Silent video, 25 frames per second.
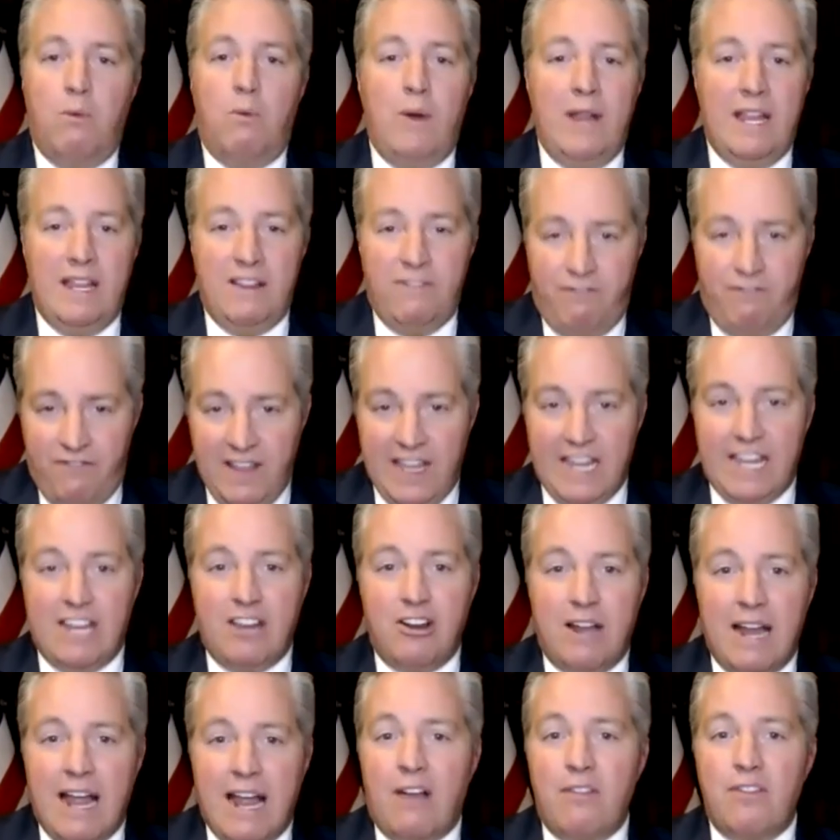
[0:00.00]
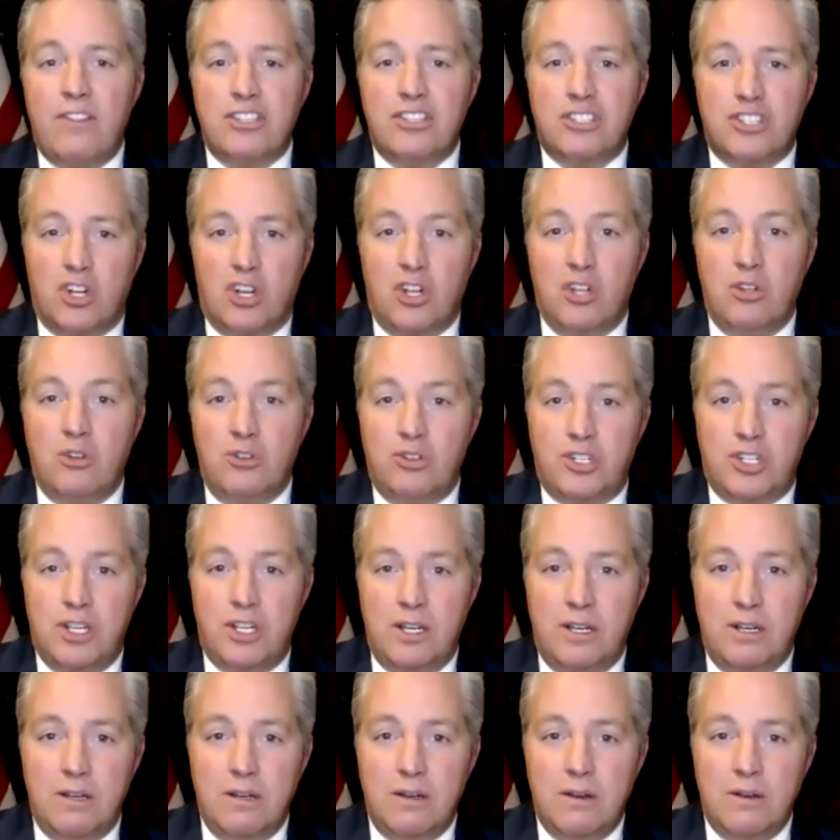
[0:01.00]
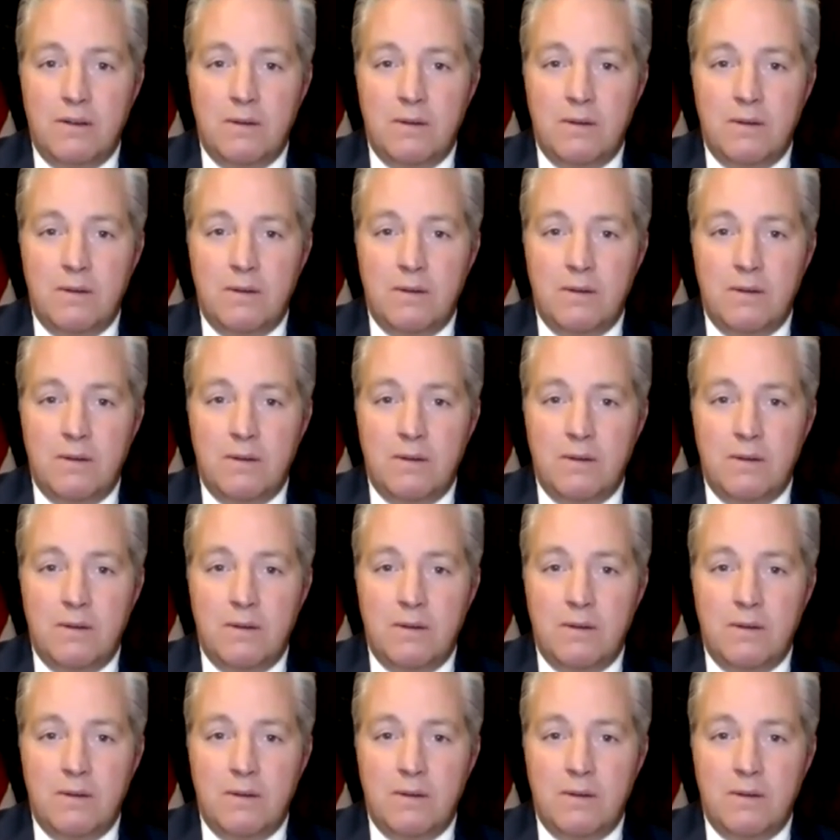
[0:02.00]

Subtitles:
we figured out the solution,